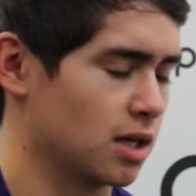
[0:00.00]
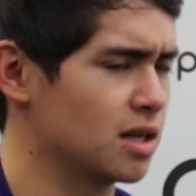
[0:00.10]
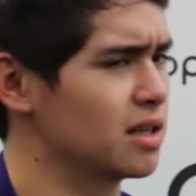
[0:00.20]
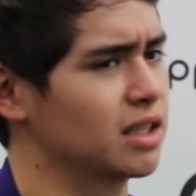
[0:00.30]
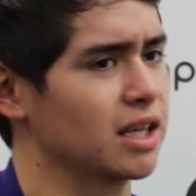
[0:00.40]

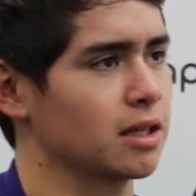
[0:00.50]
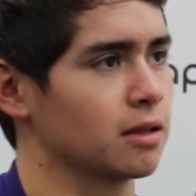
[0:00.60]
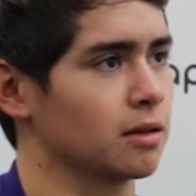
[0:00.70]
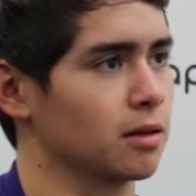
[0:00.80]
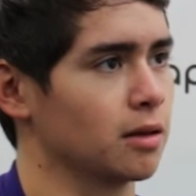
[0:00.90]
Uh,
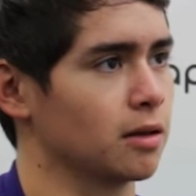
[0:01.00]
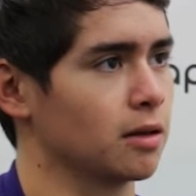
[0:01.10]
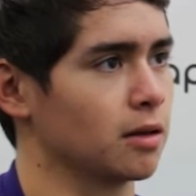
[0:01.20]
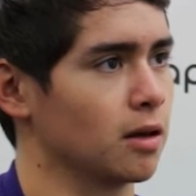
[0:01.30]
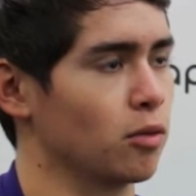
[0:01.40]
taken
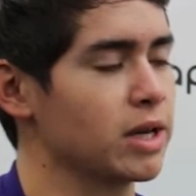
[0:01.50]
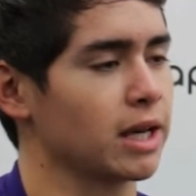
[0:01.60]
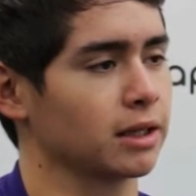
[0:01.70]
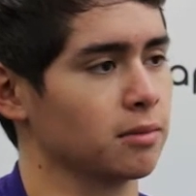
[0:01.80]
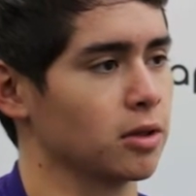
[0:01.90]
uh, a week
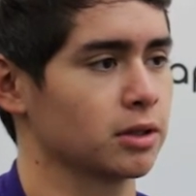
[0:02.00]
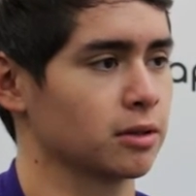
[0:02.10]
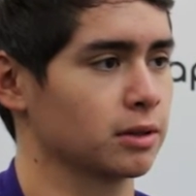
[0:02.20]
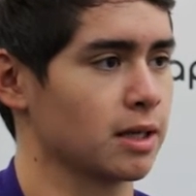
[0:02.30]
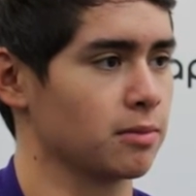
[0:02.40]
at the most.
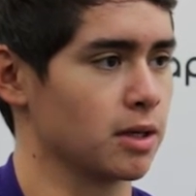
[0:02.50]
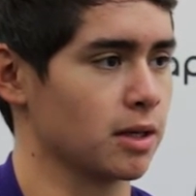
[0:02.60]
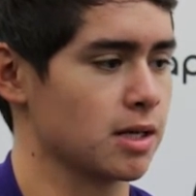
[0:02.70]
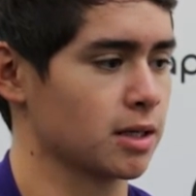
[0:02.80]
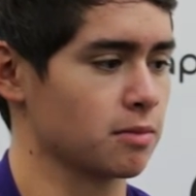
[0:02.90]
It'll take, but
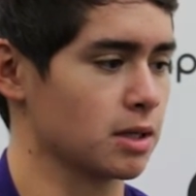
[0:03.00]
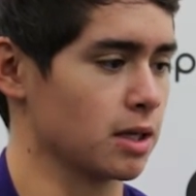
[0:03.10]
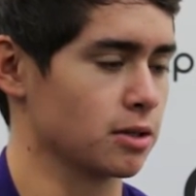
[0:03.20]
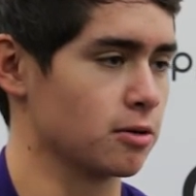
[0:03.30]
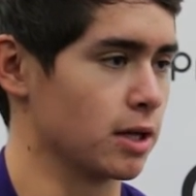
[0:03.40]
it took me
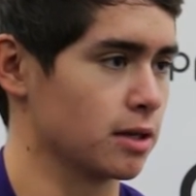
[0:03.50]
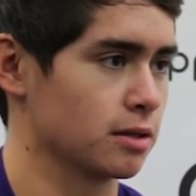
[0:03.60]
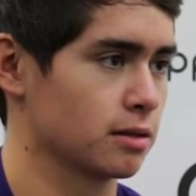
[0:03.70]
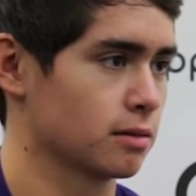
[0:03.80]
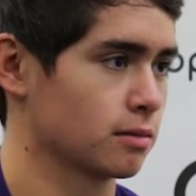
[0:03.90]
like two
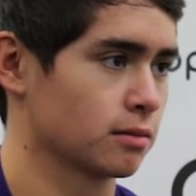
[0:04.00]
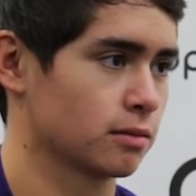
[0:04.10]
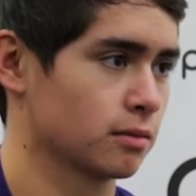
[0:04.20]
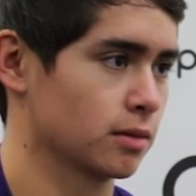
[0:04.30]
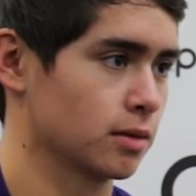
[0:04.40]
days.
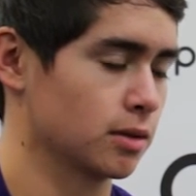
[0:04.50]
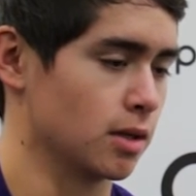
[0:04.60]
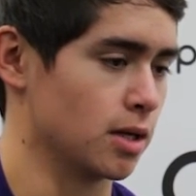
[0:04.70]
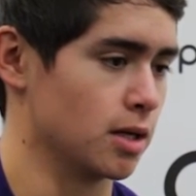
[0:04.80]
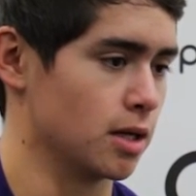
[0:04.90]

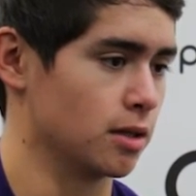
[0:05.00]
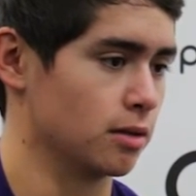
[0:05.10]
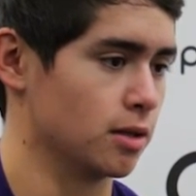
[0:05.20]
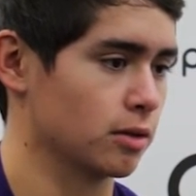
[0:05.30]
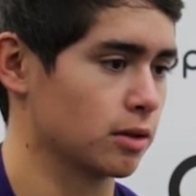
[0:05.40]
Uh,
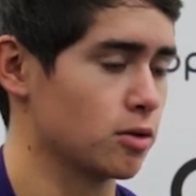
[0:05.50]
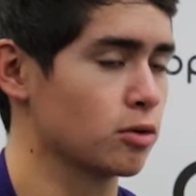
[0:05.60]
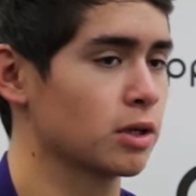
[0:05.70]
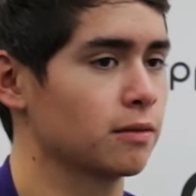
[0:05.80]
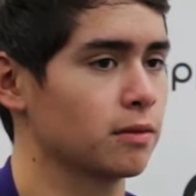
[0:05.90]
you'll
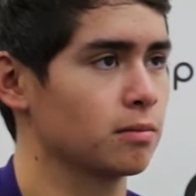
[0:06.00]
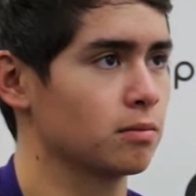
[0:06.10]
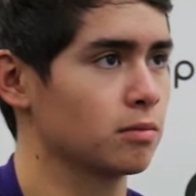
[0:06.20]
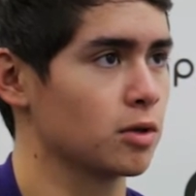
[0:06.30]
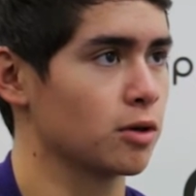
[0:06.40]
give
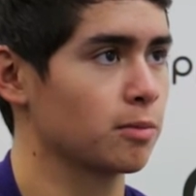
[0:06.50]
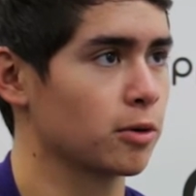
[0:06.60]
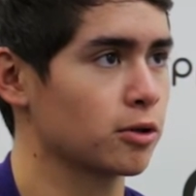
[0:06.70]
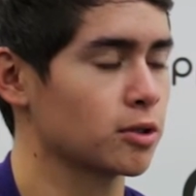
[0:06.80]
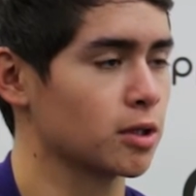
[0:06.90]
them your
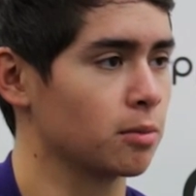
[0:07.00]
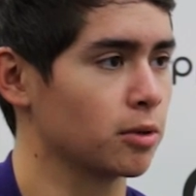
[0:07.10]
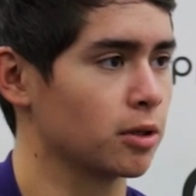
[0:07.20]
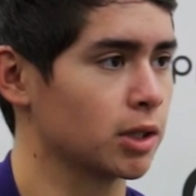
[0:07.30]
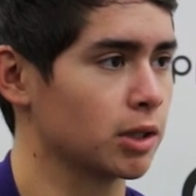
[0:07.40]
personal
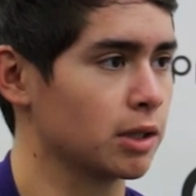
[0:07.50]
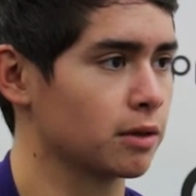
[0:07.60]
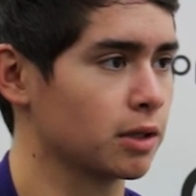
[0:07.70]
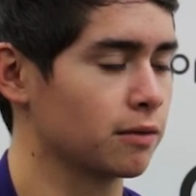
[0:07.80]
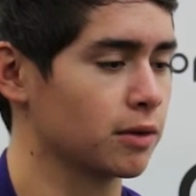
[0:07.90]
number. They'll
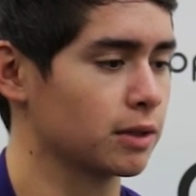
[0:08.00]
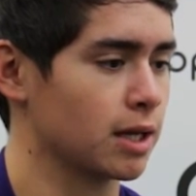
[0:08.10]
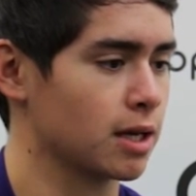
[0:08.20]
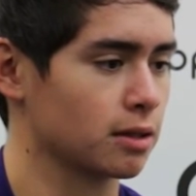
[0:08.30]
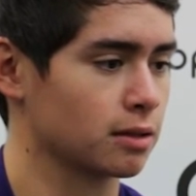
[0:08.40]
either give you a
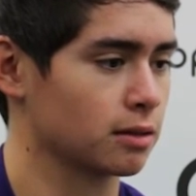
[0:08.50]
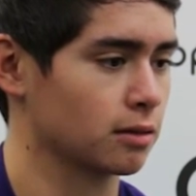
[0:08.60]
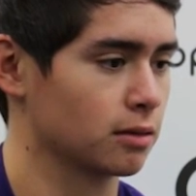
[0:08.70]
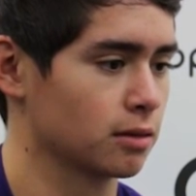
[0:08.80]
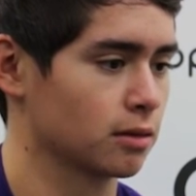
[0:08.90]
text,
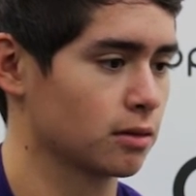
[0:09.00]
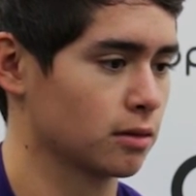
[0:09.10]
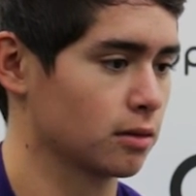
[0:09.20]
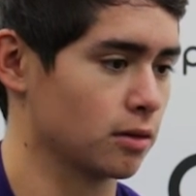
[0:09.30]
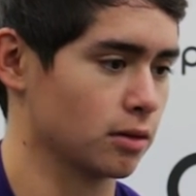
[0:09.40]

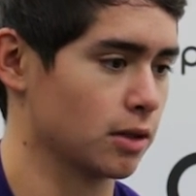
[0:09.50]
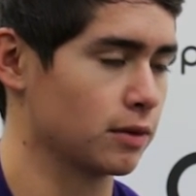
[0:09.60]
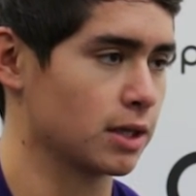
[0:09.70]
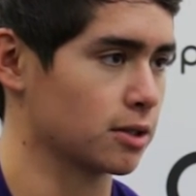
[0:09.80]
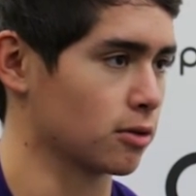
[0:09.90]
they'll give you
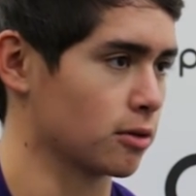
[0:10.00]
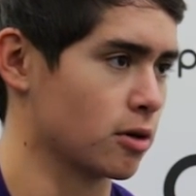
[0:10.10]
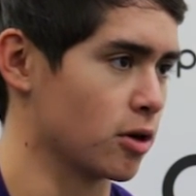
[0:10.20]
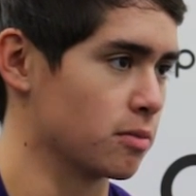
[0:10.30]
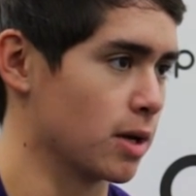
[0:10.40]
text, or they'll
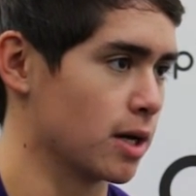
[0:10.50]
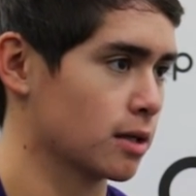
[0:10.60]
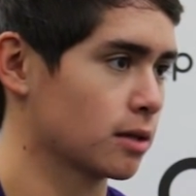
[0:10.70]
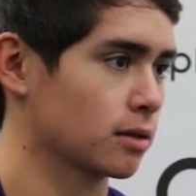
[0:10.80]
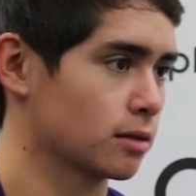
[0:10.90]
call you
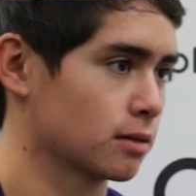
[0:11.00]
back.